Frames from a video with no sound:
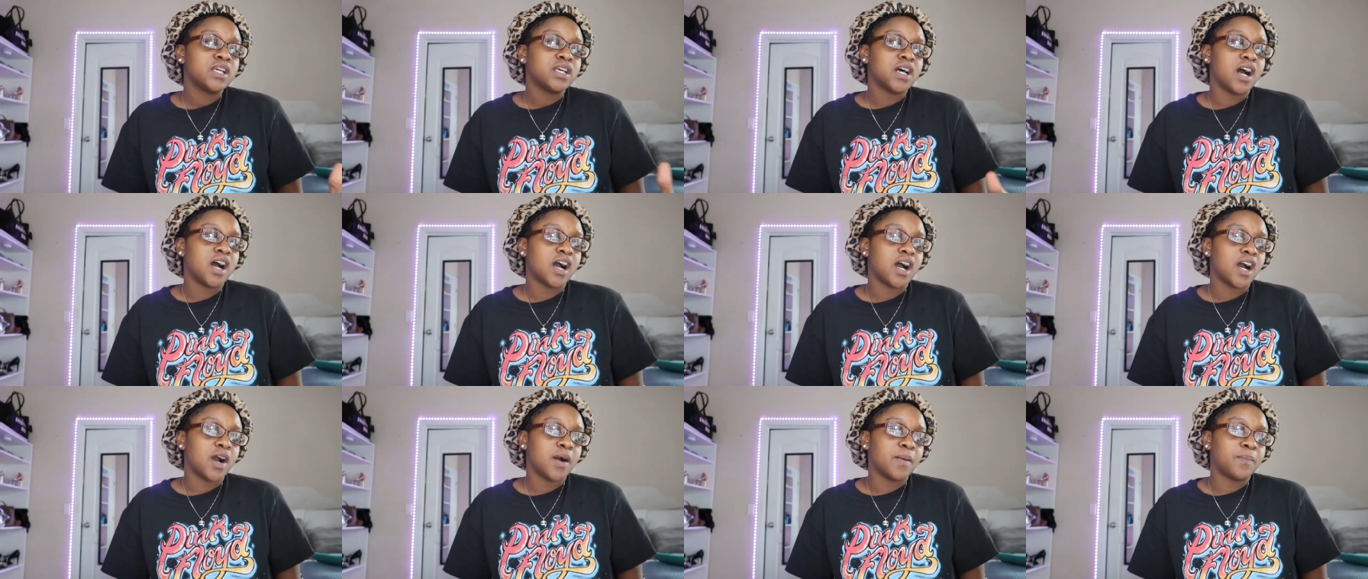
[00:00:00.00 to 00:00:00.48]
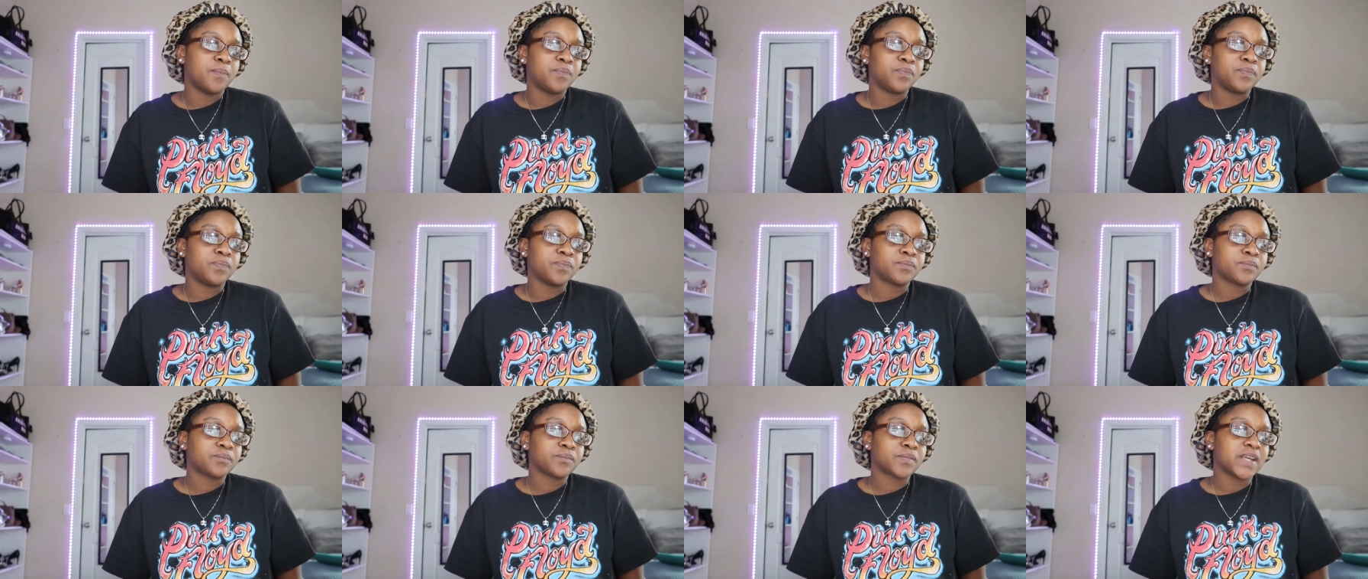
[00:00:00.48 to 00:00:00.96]

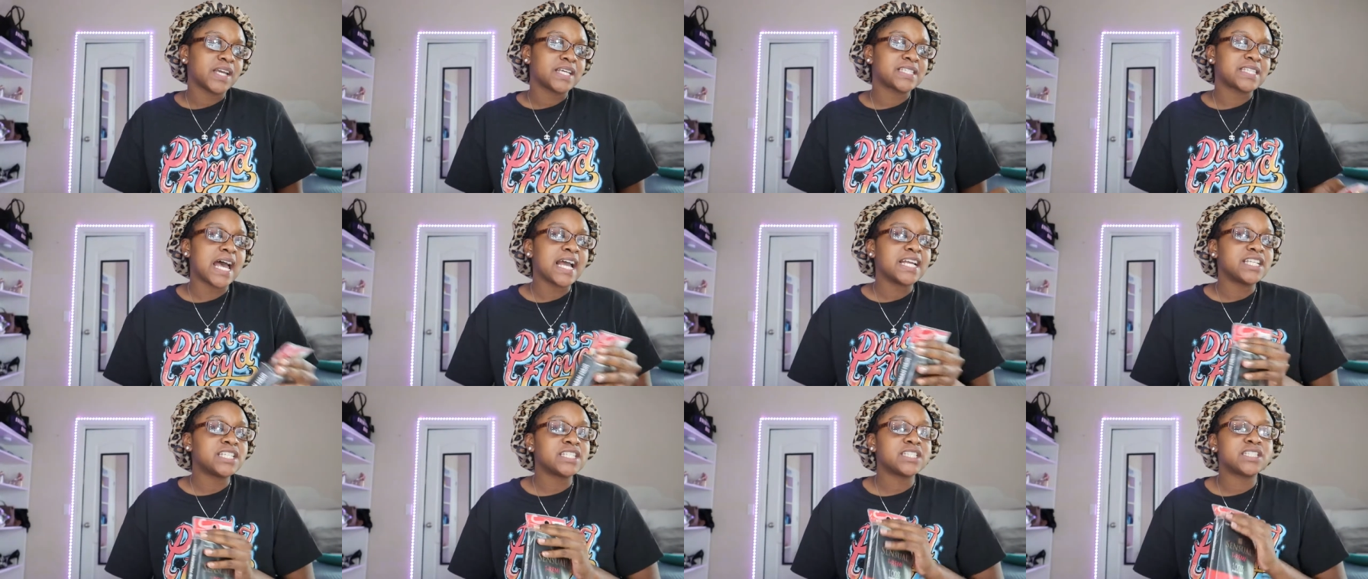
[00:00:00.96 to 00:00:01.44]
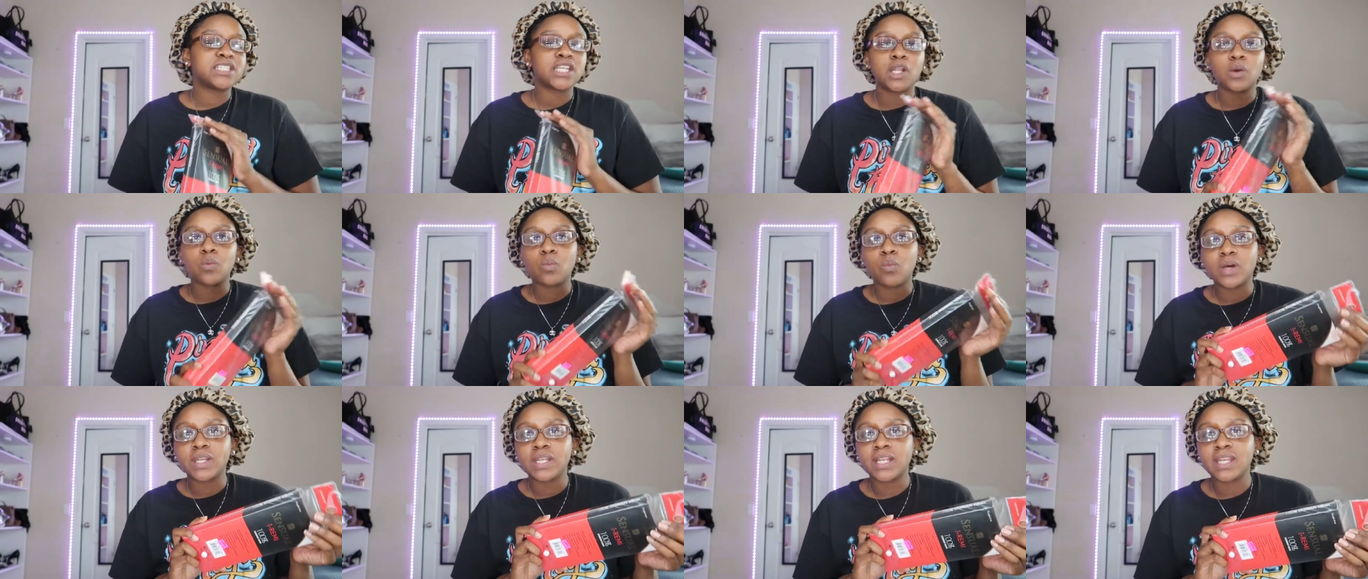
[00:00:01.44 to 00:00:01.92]
Um, because I just
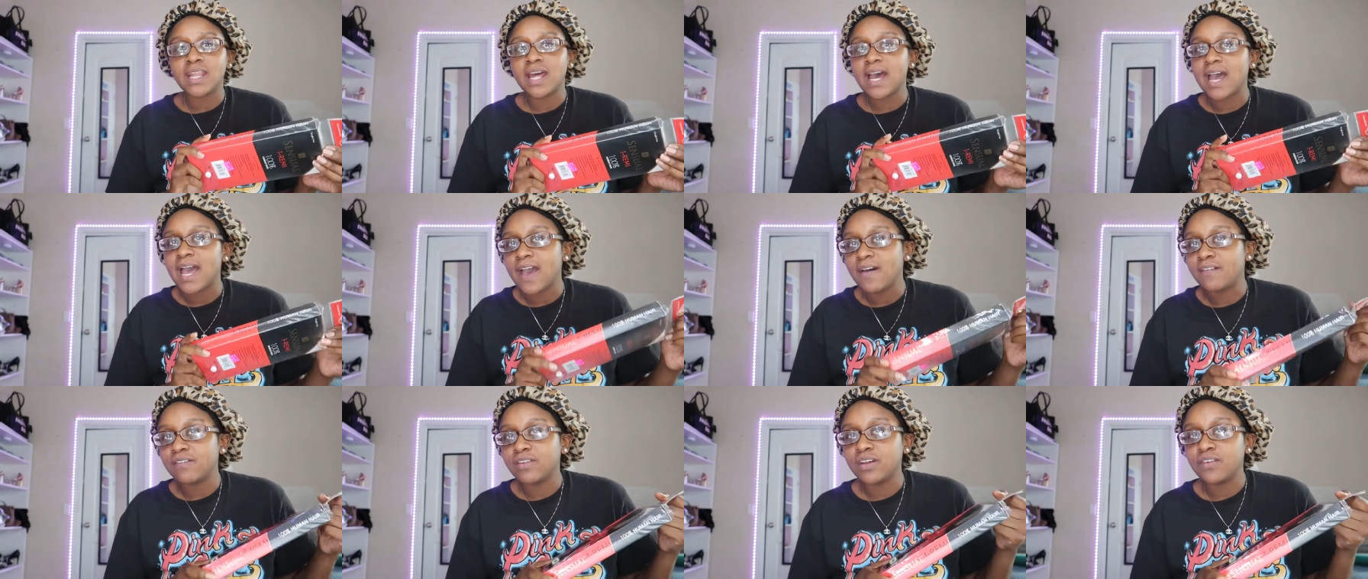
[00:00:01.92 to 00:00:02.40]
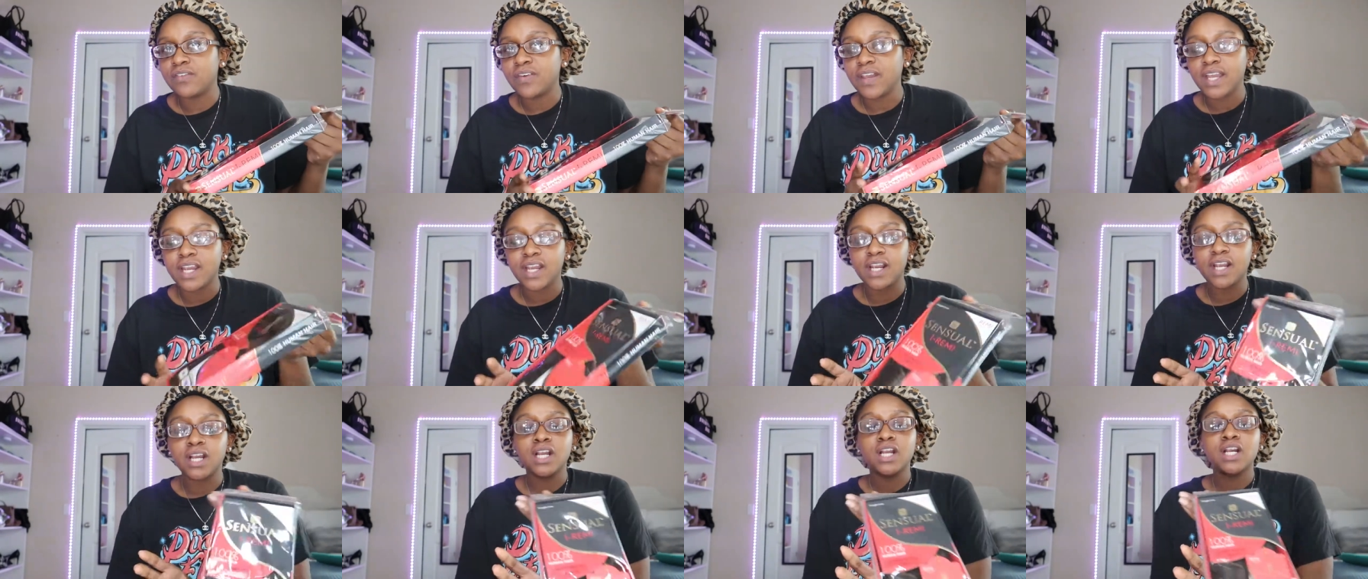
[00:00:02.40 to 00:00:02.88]
didn't want to not have enough
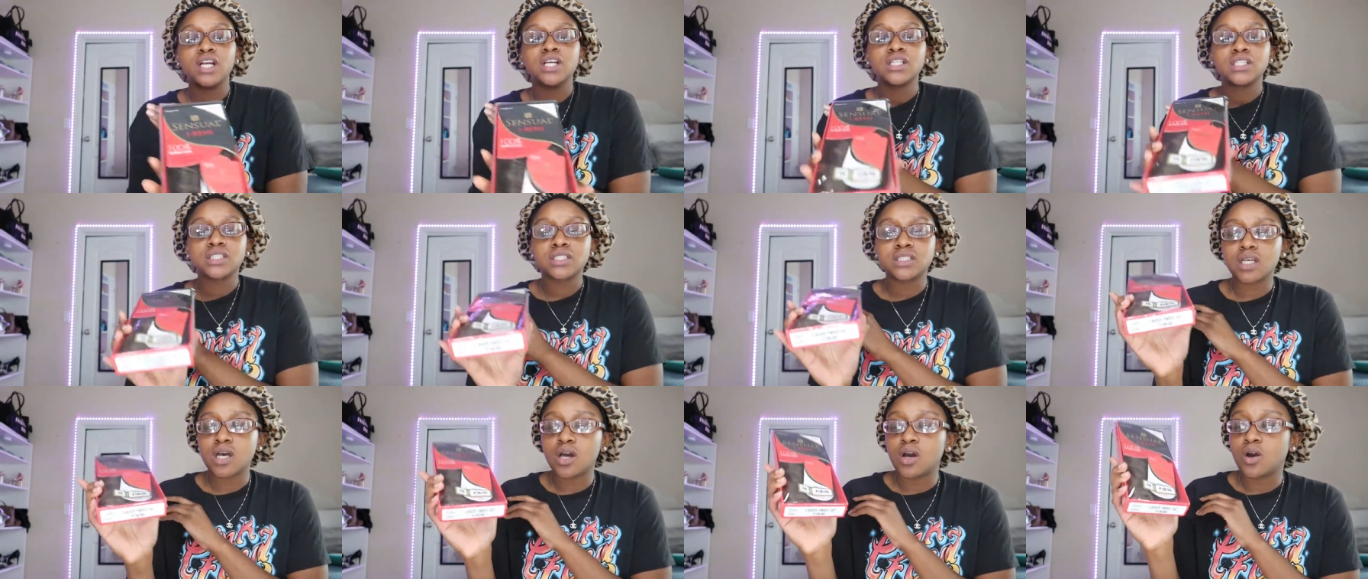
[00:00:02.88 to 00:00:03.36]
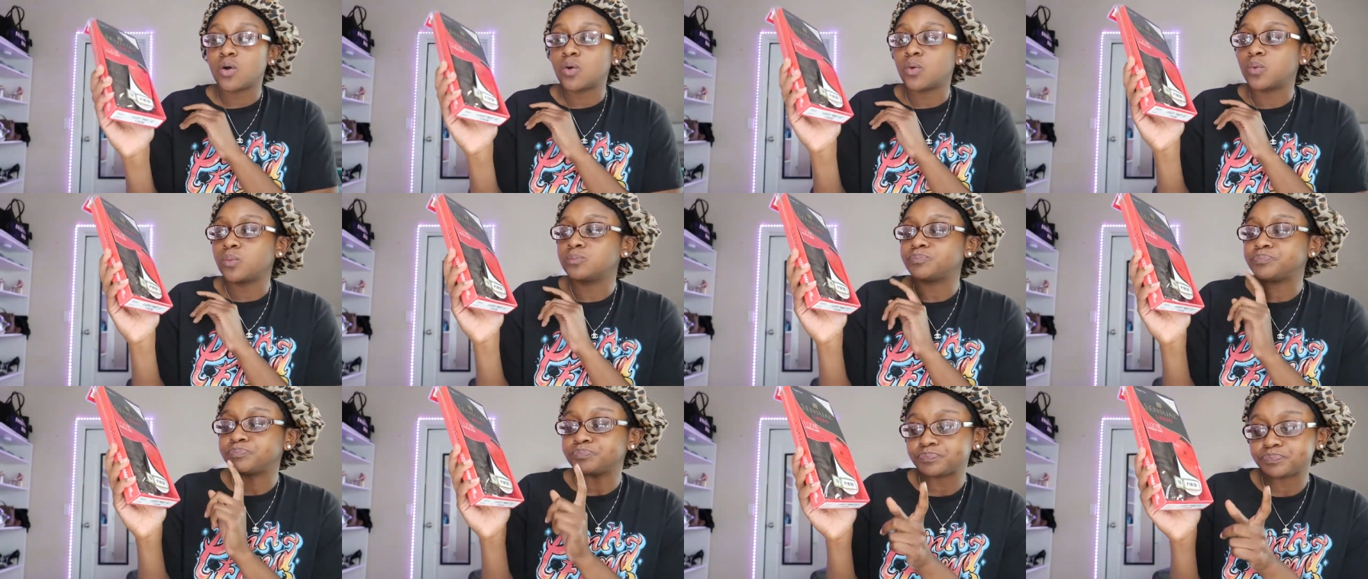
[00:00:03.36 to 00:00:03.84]
hair.
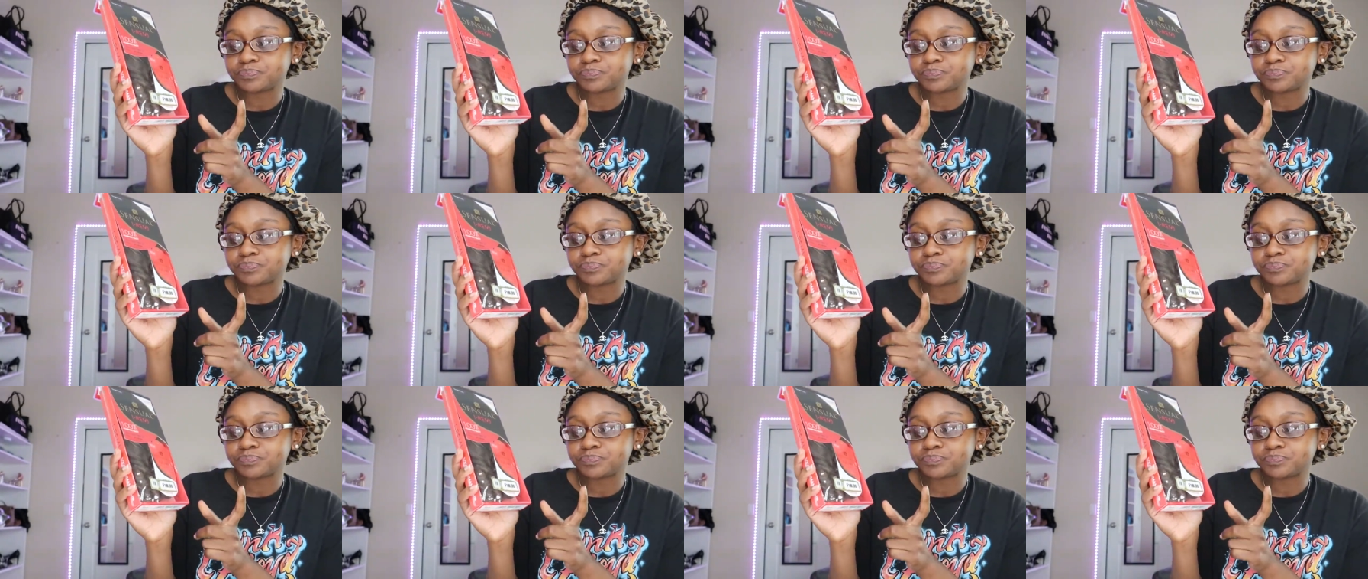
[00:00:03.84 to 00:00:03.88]
So,